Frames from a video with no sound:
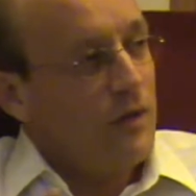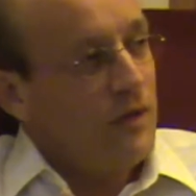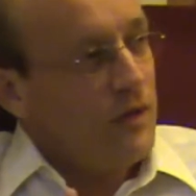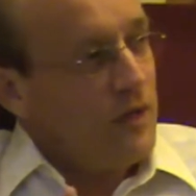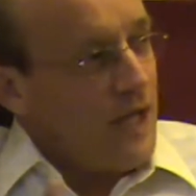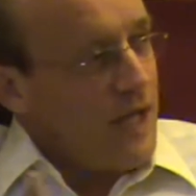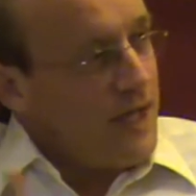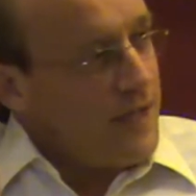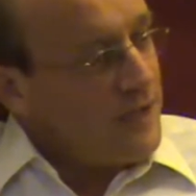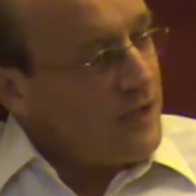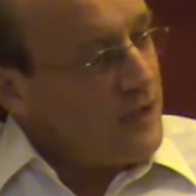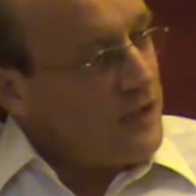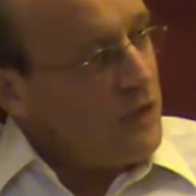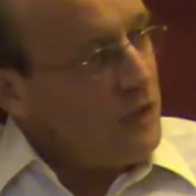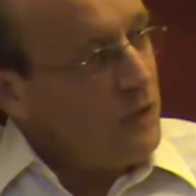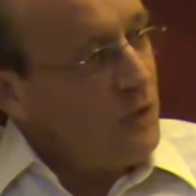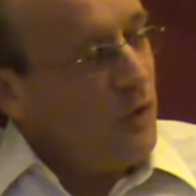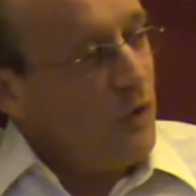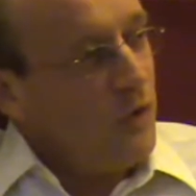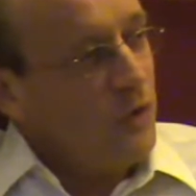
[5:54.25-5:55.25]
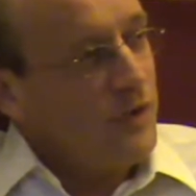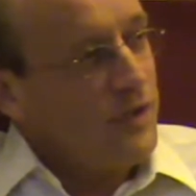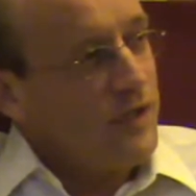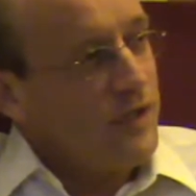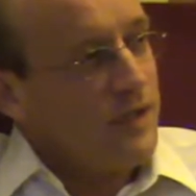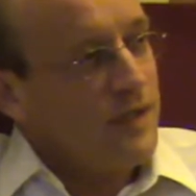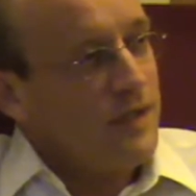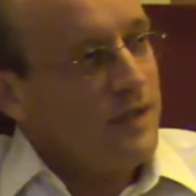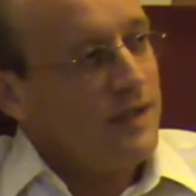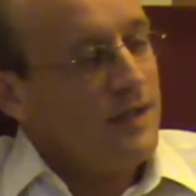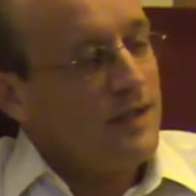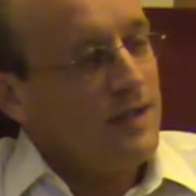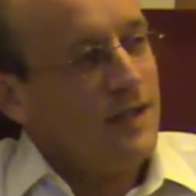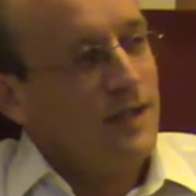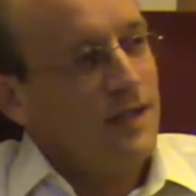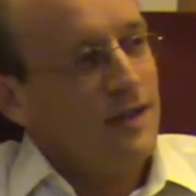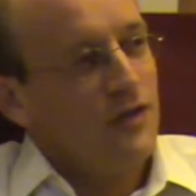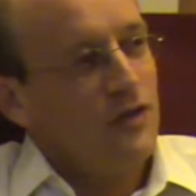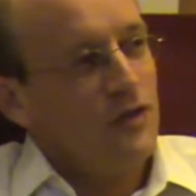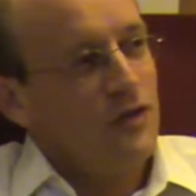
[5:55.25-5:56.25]
has two horses
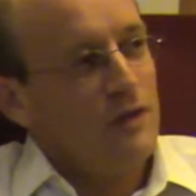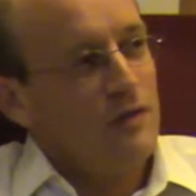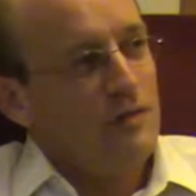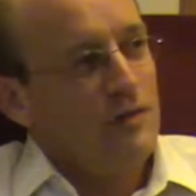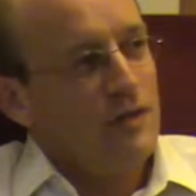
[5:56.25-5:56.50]
in the silver